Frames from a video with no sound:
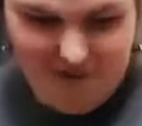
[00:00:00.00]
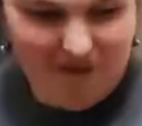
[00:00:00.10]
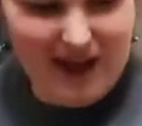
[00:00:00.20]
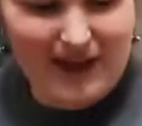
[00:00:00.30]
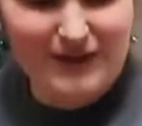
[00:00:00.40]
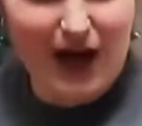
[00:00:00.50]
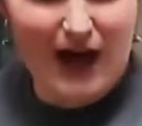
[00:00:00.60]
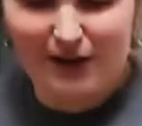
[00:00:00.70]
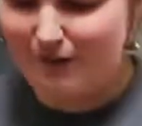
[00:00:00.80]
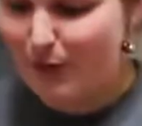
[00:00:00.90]
We had got
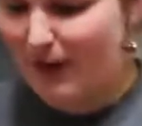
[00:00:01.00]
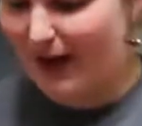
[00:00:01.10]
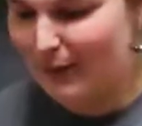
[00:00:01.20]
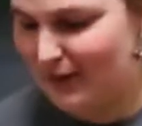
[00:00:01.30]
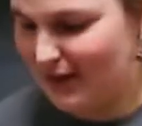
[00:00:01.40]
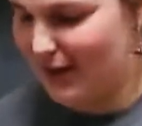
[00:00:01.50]
a full house in the